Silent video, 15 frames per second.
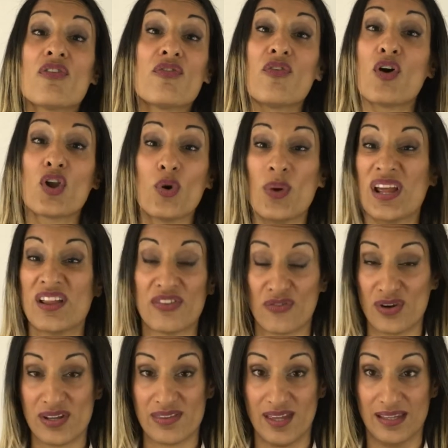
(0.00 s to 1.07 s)
the following
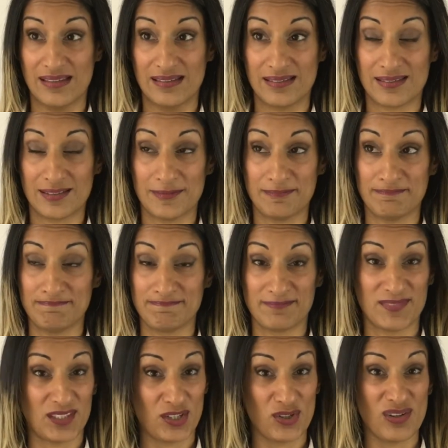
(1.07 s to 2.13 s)
3 things.
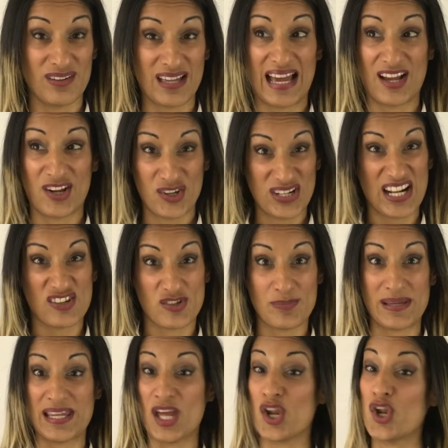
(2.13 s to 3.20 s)
So it could actually
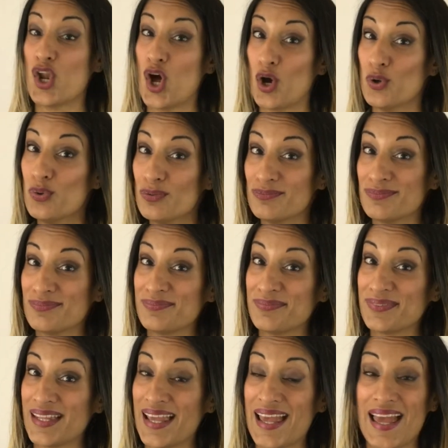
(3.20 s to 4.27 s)
be no.
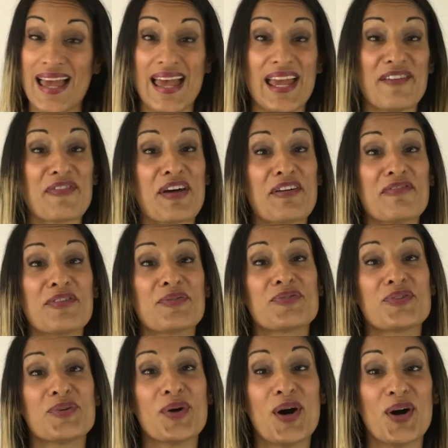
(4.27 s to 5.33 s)
If that feels
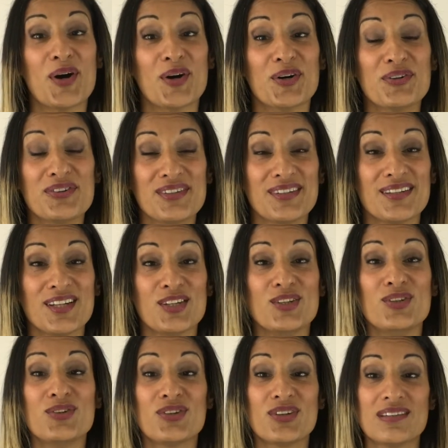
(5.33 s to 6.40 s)
too hard,
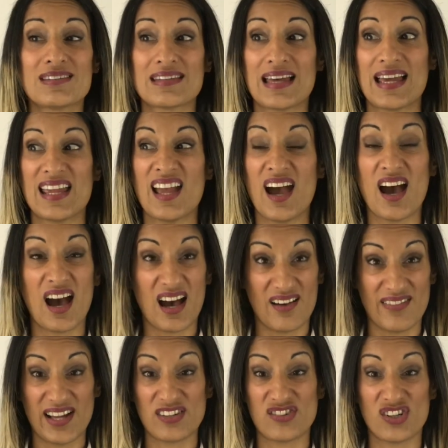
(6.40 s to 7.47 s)
you could say,
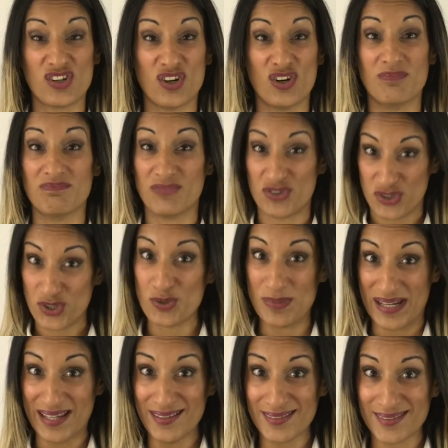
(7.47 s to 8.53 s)
I've actually got 2
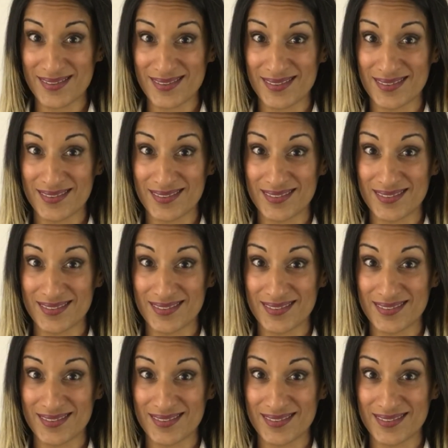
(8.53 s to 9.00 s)
minutes,